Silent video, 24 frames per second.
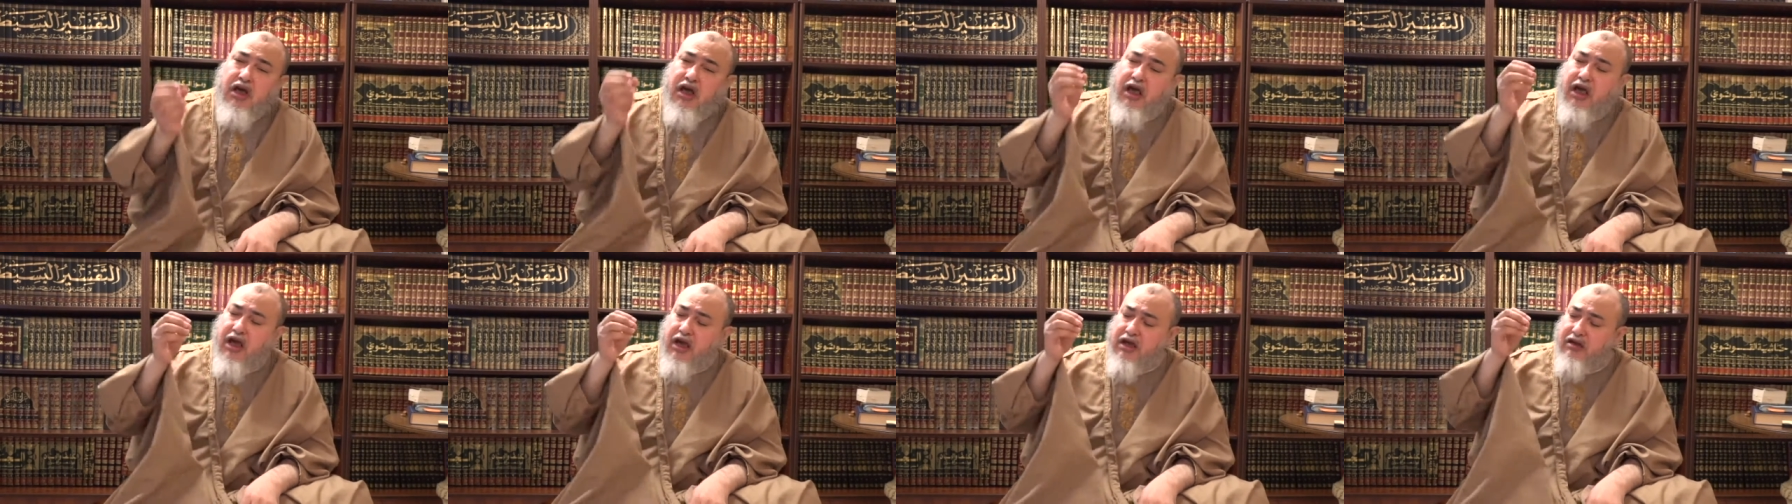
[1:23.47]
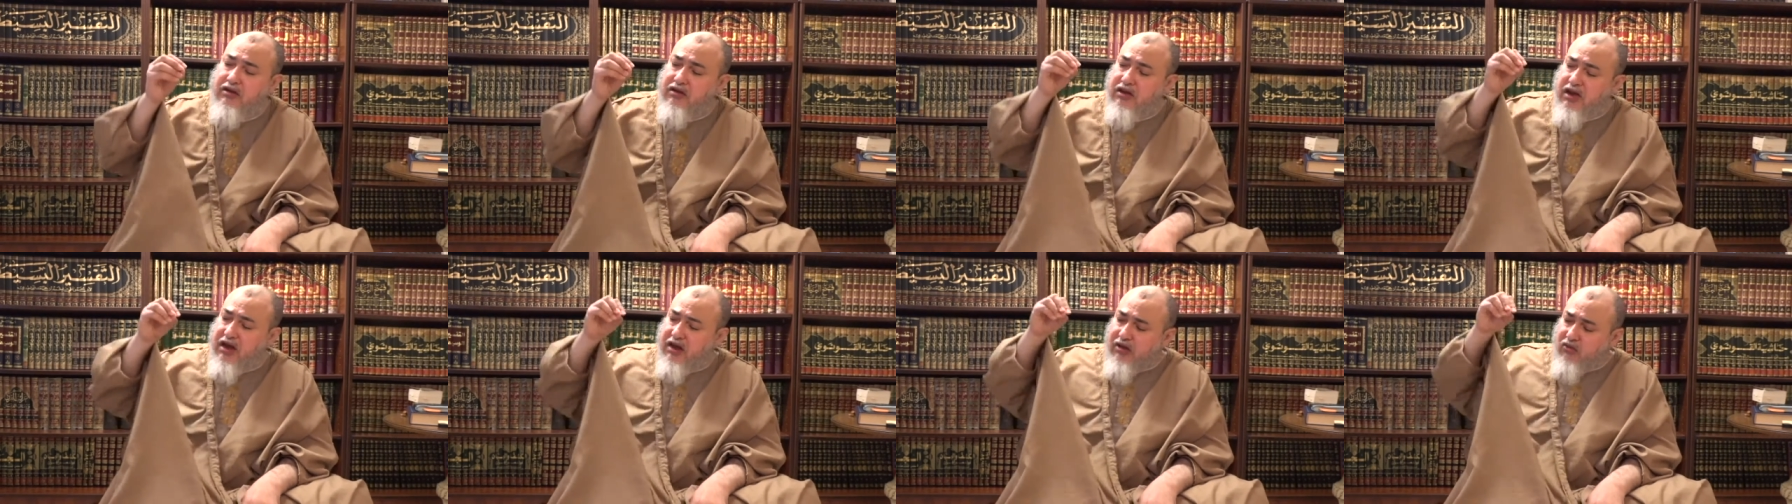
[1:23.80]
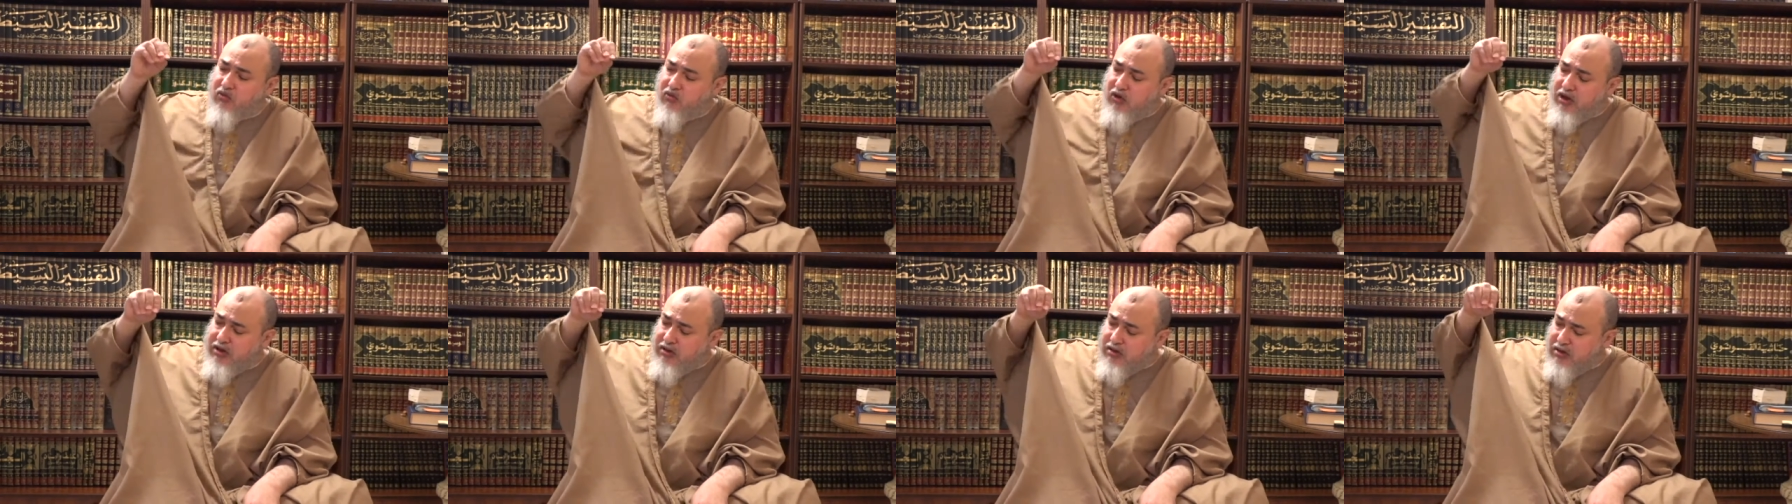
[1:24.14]
and that
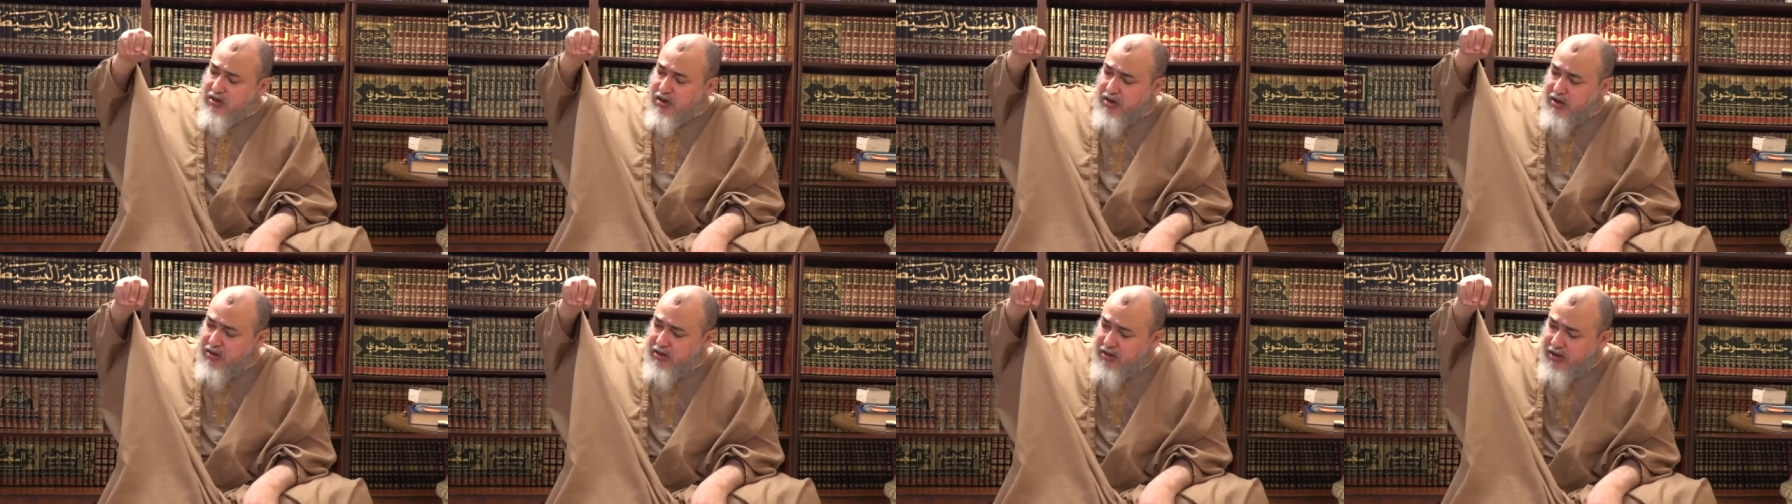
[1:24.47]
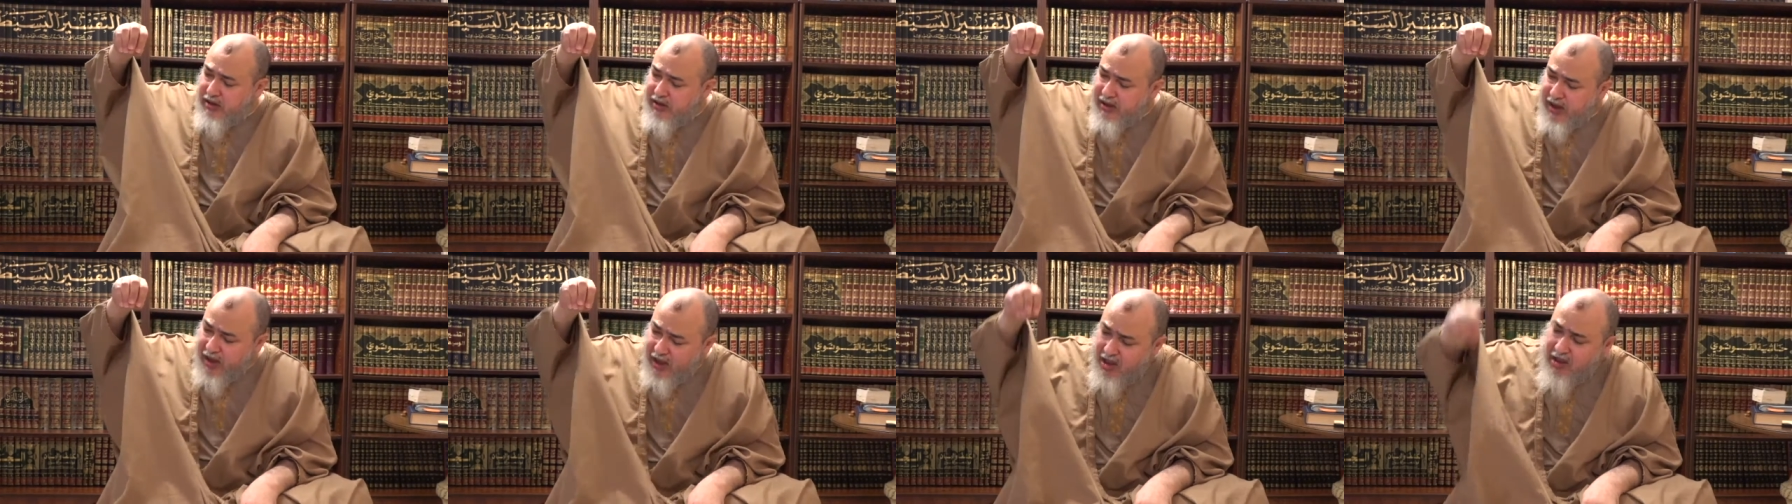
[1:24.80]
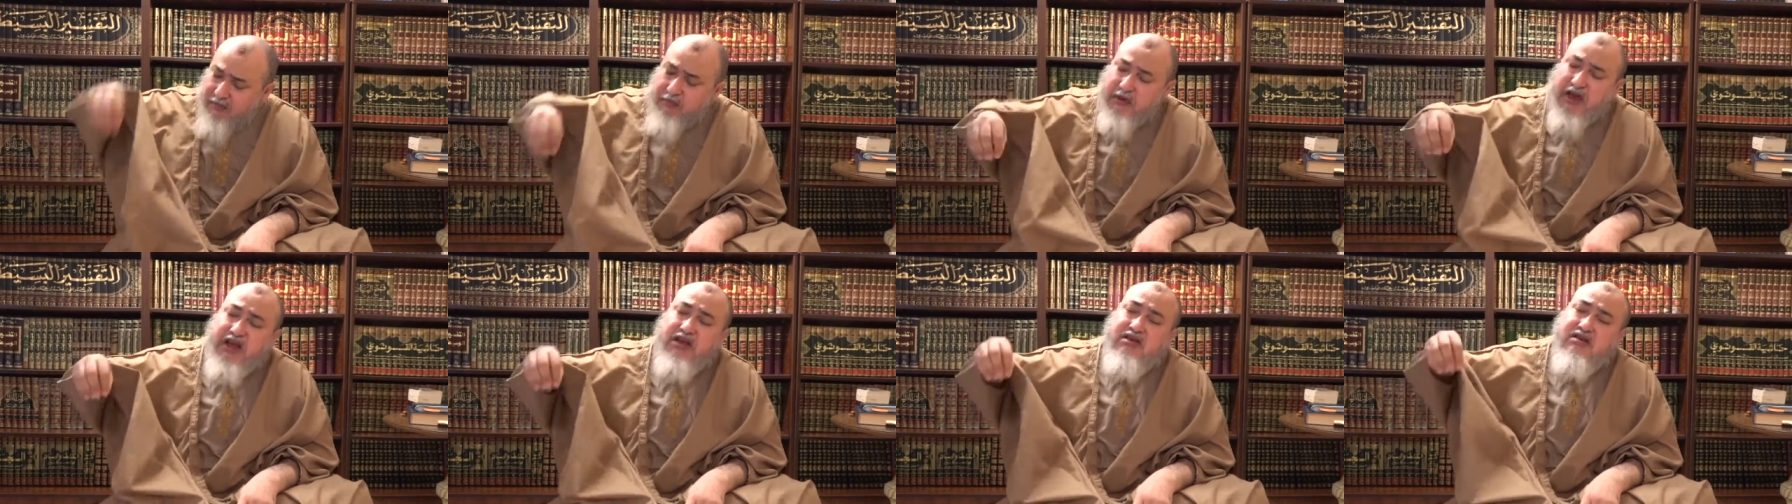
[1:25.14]
what the
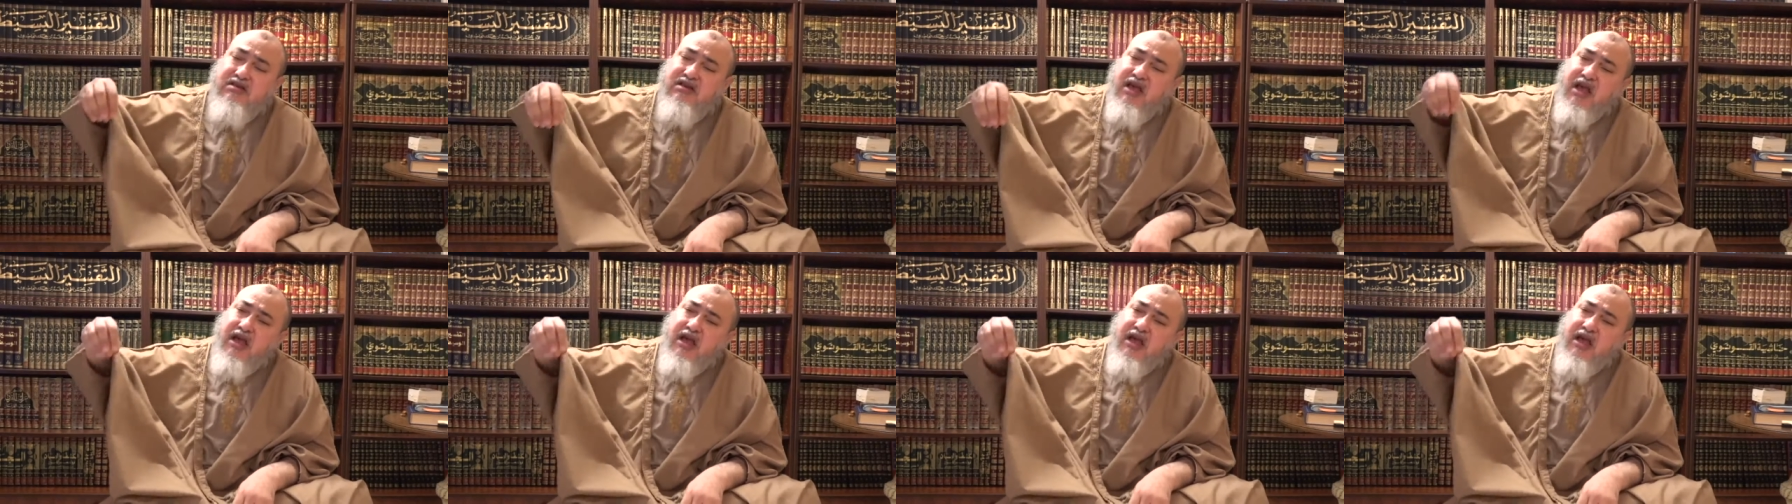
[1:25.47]
Kaaba is